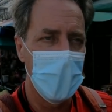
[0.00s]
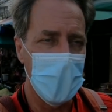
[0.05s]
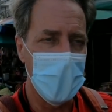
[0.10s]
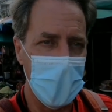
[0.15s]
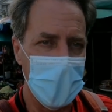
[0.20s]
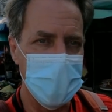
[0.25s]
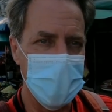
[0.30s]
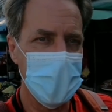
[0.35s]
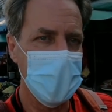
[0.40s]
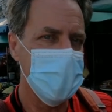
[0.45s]

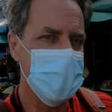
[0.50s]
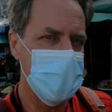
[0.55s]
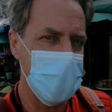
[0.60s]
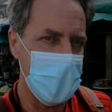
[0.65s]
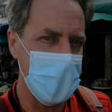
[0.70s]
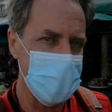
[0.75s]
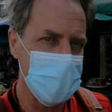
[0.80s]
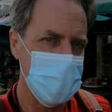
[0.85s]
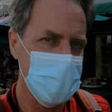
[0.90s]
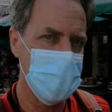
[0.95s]
and I did a
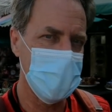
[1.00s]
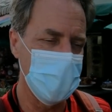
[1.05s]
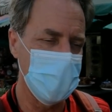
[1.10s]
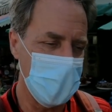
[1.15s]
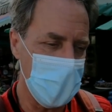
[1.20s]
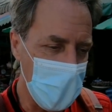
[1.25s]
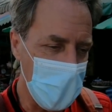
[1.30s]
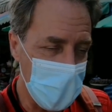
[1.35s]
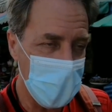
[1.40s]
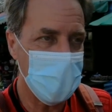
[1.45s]
test
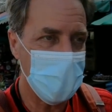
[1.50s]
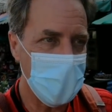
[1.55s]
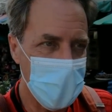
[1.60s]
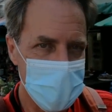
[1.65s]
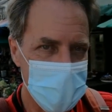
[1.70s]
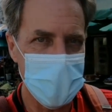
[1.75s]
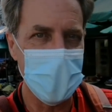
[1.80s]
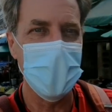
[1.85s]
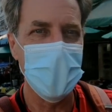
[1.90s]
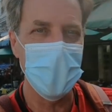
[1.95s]
with
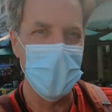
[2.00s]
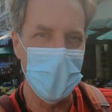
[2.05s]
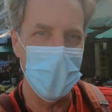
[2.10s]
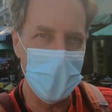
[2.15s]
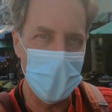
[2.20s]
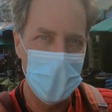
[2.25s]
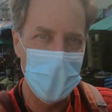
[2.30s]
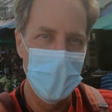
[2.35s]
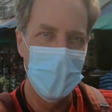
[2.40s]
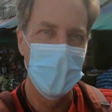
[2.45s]
every
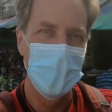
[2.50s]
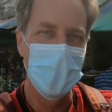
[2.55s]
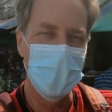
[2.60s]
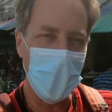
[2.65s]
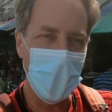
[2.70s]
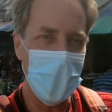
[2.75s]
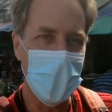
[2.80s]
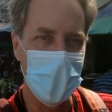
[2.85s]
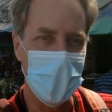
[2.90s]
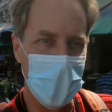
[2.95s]
single
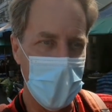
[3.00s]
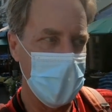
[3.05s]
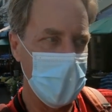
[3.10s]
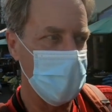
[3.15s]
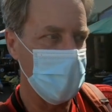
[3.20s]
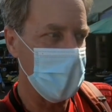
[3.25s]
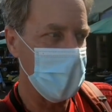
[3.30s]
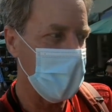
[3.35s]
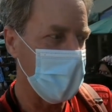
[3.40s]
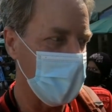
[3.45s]
file. I
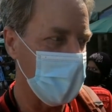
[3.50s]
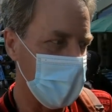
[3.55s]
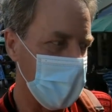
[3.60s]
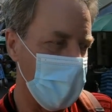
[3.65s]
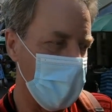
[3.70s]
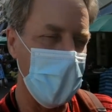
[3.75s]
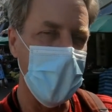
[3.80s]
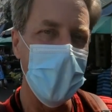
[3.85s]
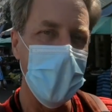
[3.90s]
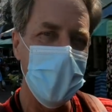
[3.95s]
created a
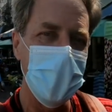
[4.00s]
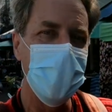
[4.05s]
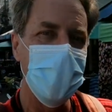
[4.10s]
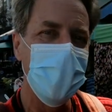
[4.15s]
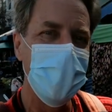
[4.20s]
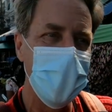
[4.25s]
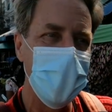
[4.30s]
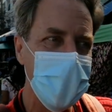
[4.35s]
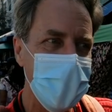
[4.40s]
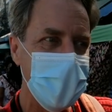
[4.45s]
brand
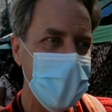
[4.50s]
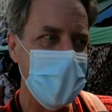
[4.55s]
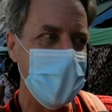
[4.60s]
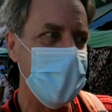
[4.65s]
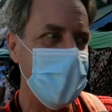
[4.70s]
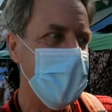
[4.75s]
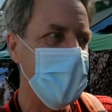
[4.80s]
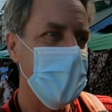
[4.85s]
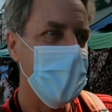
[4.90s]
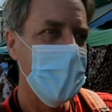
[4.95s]
new
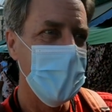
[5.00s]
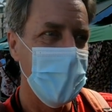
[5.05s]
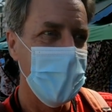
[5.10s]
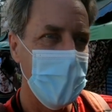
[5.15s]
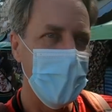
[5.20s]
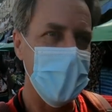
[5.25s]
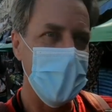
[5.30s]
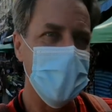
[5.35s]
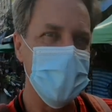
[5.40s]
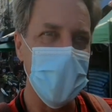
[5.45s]
video
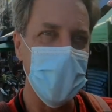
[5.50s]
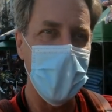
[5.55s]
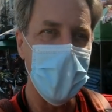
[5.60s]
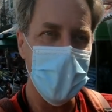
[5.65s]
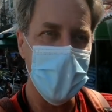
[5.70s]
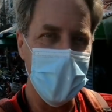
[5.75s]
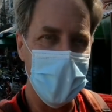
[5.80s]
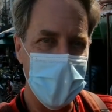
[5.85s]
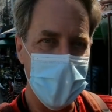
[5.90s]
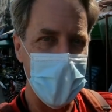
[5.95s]

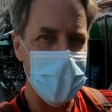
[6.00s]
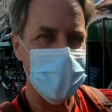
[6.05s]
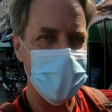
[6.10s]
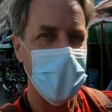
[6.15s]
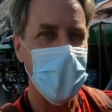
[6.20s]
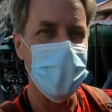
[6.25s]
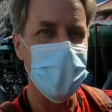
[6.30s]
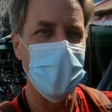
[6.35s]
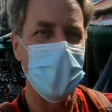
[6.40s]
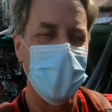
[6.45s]
containing that
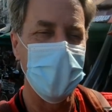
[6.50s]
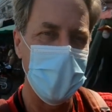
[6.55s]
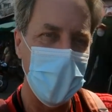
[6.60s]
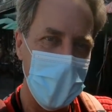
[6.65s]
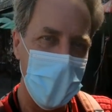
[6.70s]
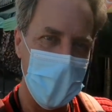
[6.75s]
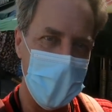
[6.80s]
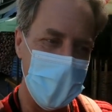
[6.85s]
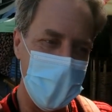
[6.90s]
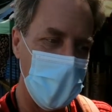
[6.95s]
type of
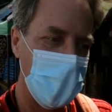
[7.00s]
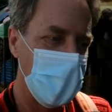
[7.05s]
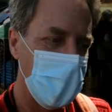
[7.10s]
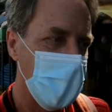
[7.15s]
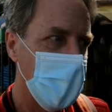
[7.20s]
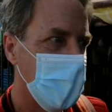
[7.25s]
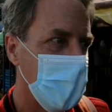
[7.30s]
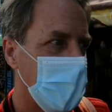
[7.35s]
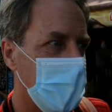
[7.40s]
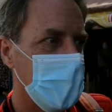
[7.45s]
file
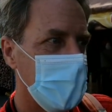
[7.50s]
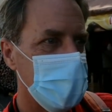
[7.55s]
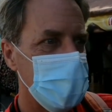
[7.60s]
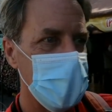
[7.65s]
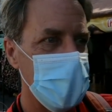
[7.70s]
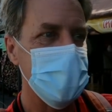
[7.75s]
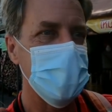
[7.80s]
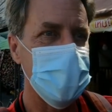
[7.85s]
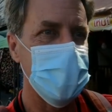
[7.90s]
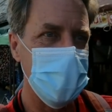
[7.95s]

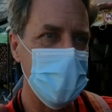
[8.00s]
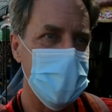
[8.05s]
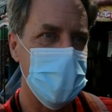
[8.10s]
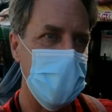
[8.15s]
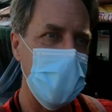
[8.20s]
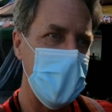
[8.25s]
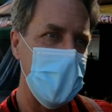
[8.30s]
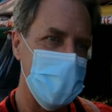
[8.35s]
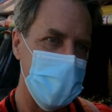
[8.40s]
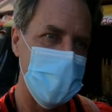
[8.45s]
just to
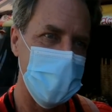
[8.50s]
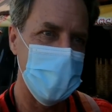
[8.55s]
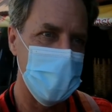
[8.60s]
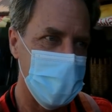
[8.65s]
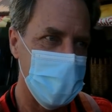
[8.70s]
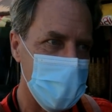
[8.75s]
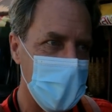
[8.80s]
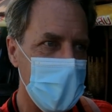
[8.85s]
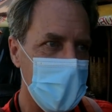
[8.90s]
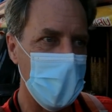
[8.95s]
test
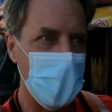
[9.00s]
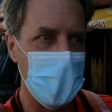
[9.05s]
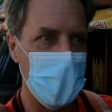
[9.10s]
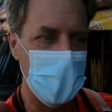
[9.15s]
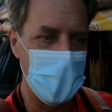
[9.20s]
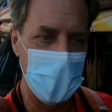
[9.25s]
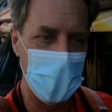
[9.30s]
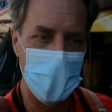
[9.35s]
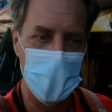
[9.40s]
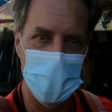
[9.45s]
to see
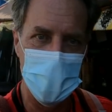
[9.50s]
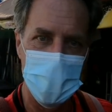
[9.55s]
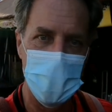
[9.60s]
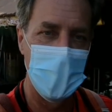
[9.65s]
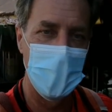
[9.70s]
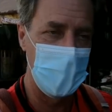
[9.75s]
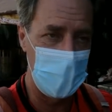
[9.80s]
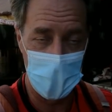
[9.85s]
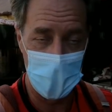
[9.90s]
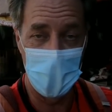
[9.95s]
whether it
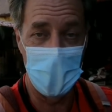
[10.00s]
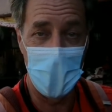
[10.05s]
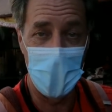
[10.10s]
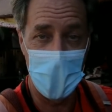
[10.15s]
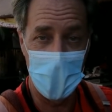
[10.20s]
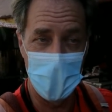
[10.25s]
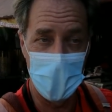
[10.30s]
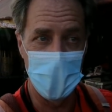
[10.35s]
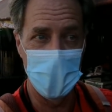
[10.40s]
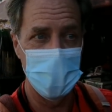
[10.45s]
was the
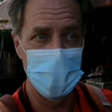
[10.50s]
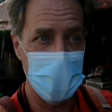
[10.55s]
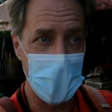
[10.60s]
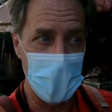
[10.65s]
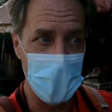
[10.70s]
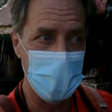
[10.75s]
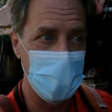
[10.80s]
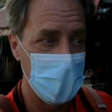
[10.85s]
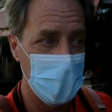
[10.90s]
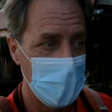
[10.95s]
file
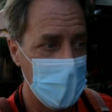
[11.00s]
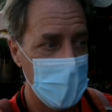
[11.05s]
type